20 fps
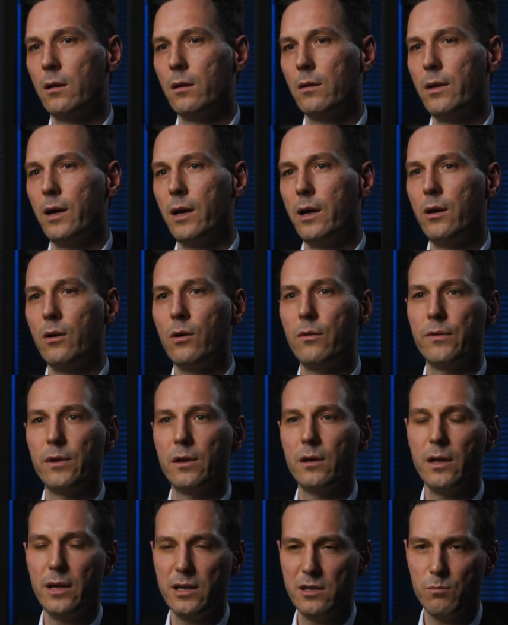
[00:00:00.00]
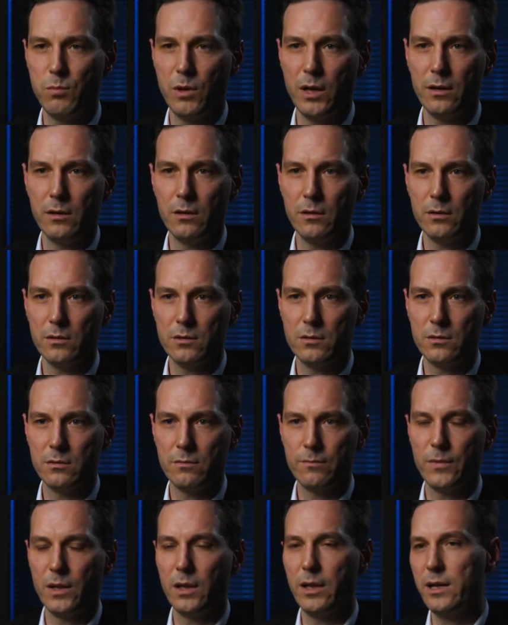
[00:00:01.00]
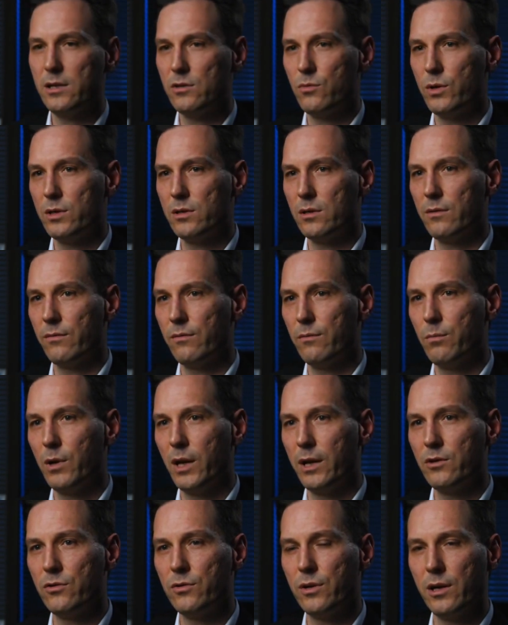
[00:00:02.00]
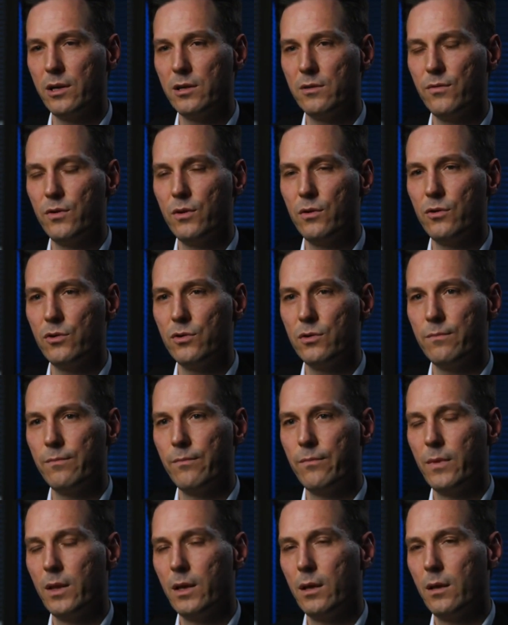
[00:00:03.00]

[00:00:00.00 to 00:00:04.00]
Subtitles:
they offer less blood loss, less risk of blood transfusion,